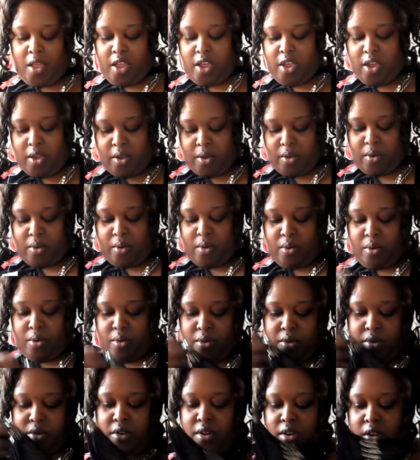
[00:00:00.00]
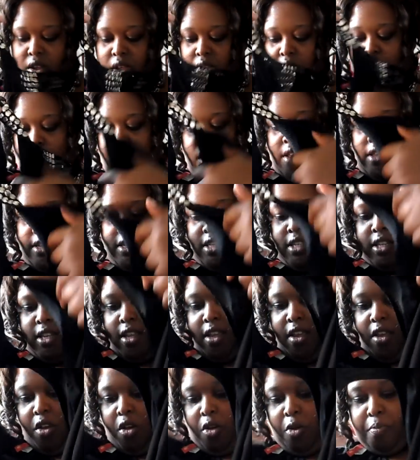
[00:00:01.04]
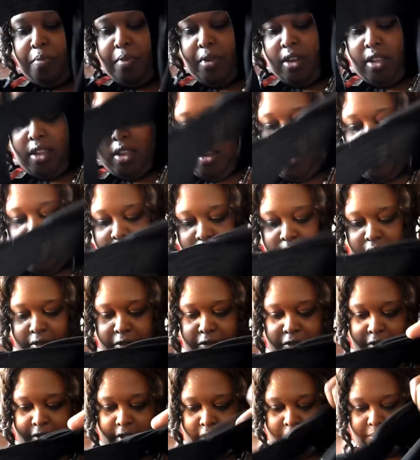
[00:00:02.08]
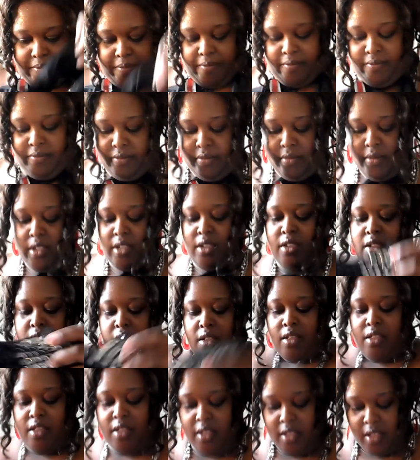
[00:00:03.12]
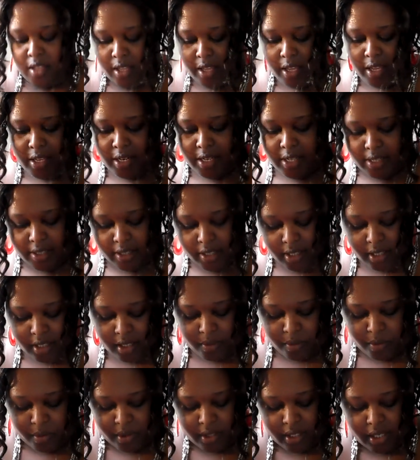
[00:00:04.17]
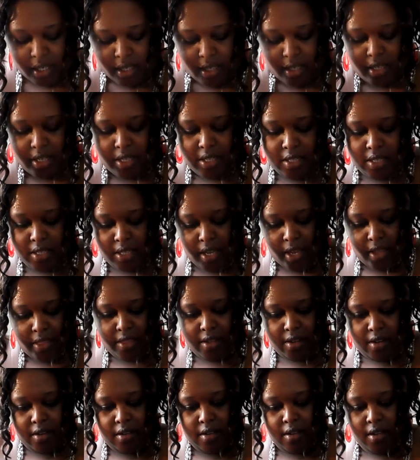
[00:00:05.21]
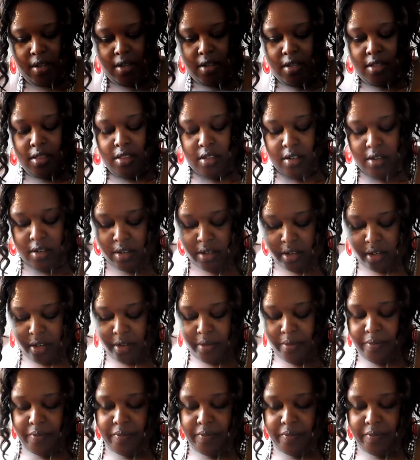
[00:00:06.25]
huge slit opening in the front and it's once I can get it together there you go